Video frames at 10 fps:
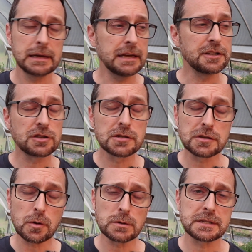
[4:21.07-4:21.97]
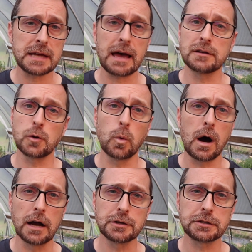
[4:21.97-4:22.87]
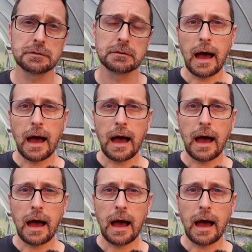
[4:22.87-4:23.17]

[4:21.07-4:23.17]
It is so sad to watch.